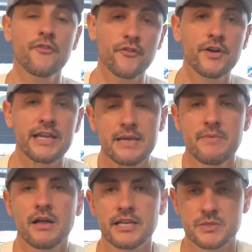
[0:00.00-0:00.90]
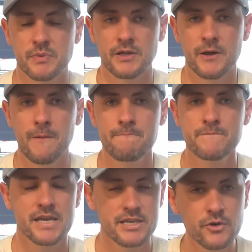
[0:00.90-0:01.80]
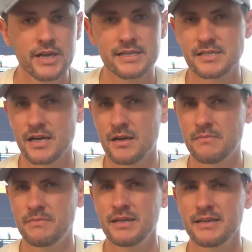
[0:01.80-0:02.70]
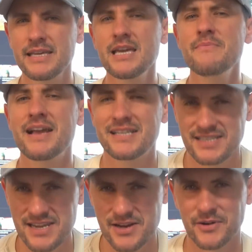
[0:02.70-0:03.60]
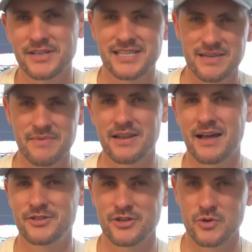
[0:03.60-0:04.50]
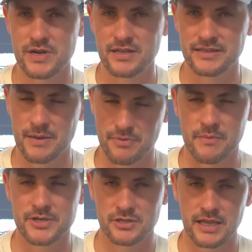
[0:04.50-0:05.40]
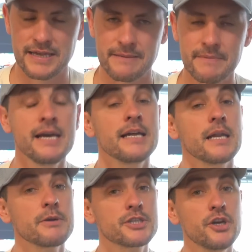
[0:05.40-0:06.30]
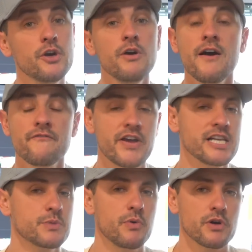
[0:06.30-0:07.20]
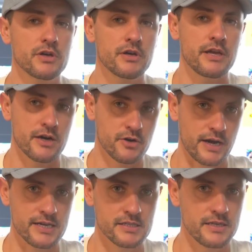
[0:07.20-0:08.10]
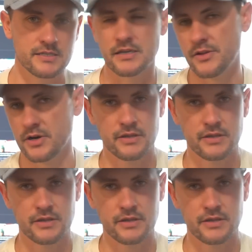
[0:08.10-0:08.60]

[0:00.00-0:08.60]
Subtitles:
our free email list below, and you'll get some eBay secrets emailed out to you weekly. I promise you'll like it. Number 2, Facebook and Craigslist and other